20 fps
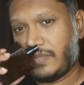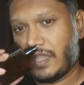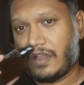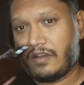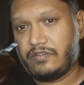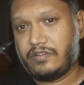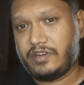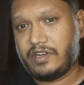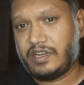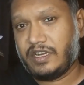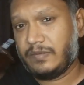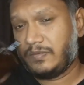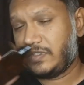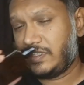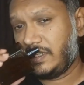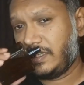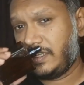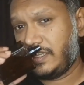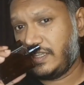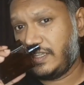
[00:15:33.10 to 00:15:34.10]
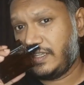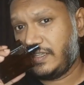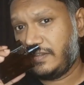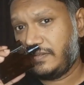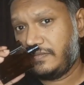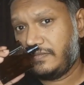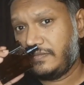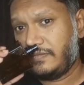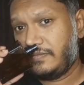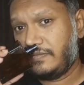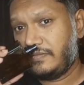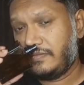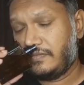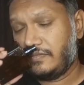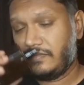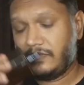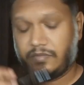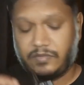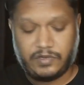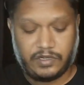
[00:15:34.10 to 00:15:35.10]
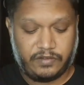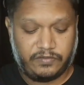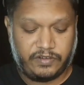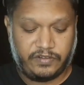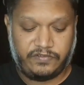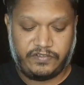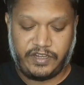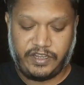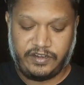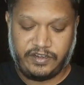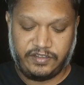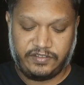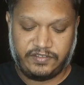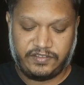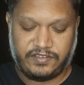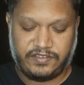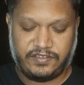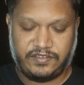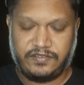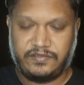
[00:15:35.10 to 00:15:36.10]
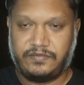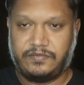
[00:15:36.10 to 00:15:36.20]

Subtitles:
powdery lipsticky, lovely fragrance.